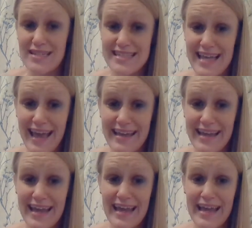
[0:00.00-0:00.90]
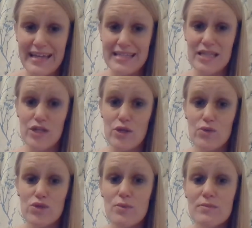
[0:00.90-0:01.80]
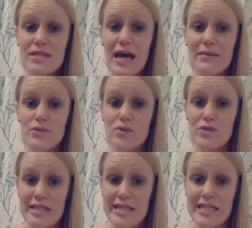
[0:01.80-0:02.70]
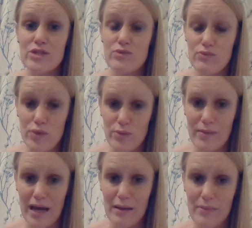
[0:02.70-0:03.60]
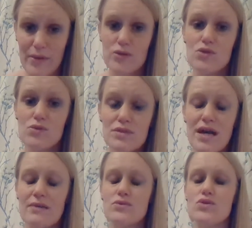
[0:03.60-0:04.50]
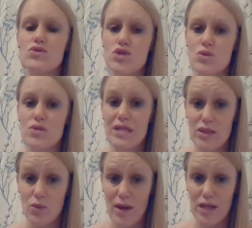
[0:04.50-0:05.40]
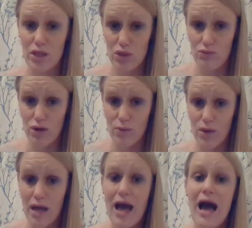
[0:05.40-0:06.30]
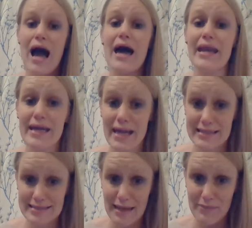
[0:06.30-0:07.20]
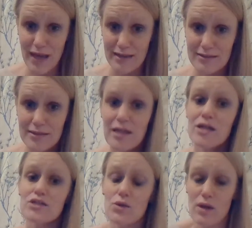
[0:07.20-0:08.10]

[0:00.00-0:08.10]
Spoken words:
I'm going to do it. Okay, I'm gonna choose a marathon that's next May, which is the Edinburgh Marathon.